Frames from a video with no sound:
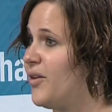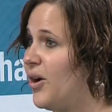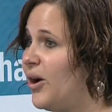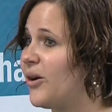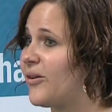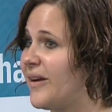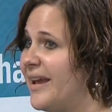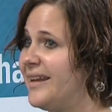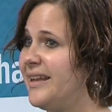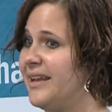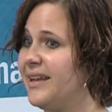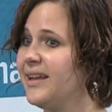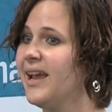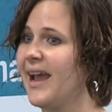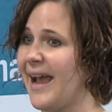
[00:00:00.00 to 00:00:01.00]

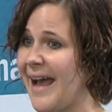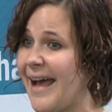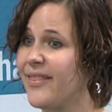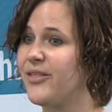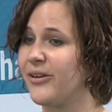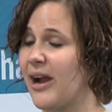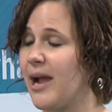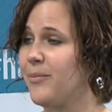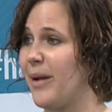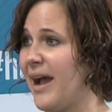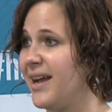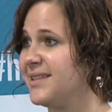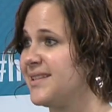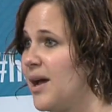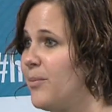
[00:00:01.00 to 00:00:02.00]
already had their
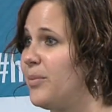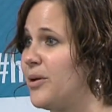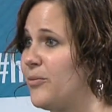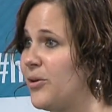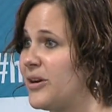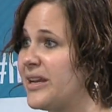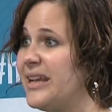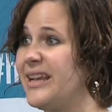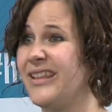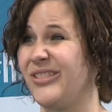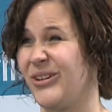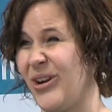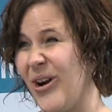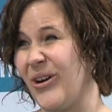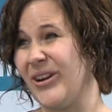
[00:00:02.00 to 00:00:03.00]
iPads up and working and
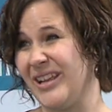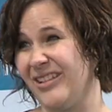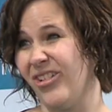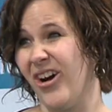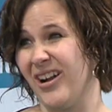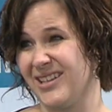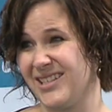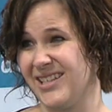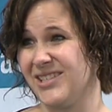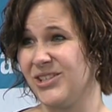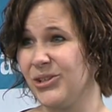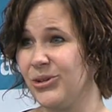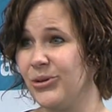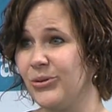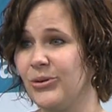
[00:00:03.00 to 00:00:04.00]
they're already logged
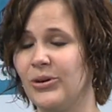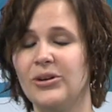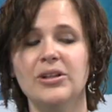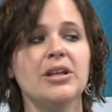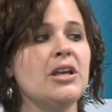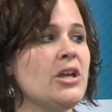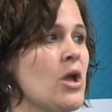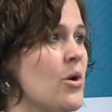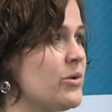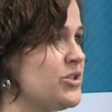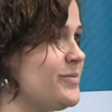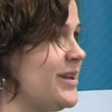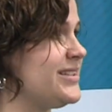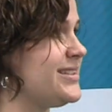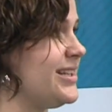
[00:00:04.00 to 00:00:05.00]
into Google,
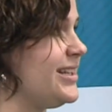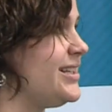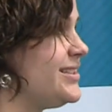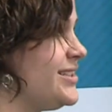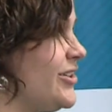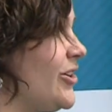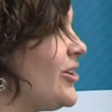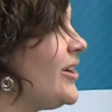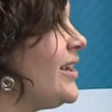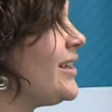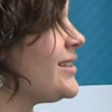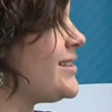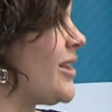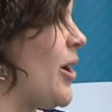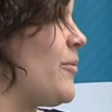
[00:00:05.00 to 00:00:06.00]
which makes it easier.
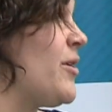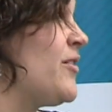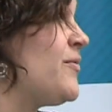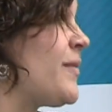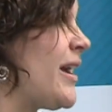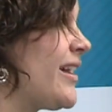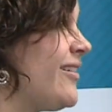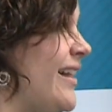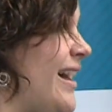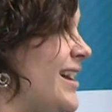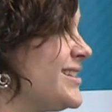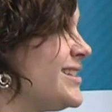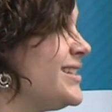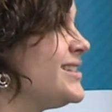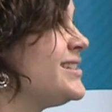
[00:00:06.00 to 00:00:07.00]
Some of my
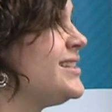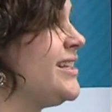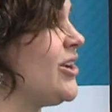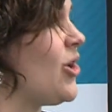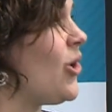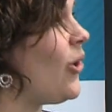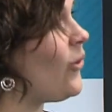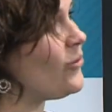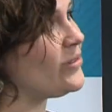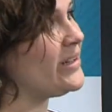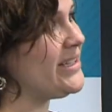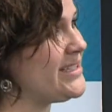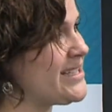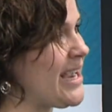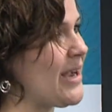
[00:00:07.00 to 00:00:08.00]
classes, the
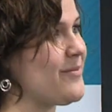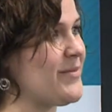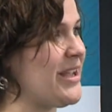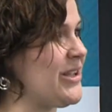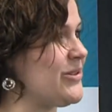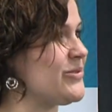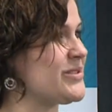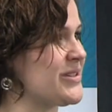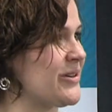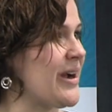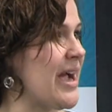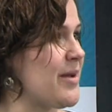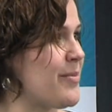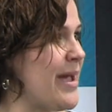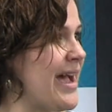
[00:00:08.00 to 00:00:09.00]
only time they use their
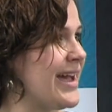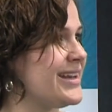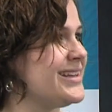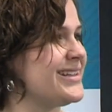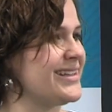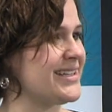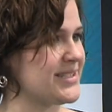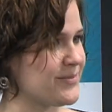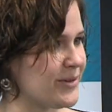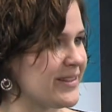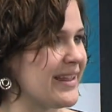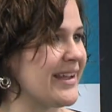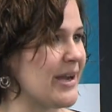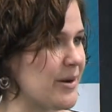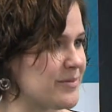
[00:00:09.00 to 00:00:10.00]
iPad is when
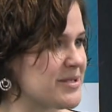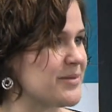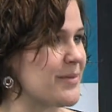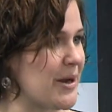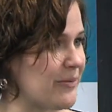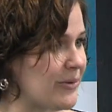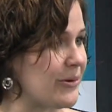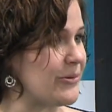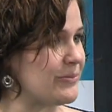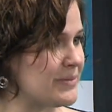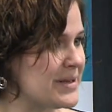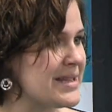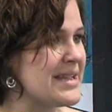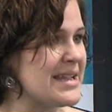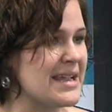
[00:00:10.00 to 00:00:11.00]
they come to my room.
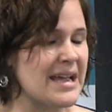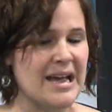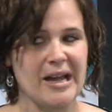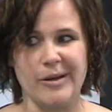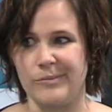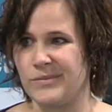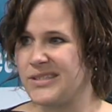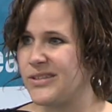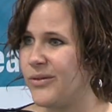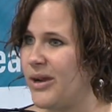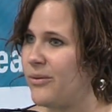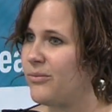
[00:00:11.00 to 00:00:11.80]
So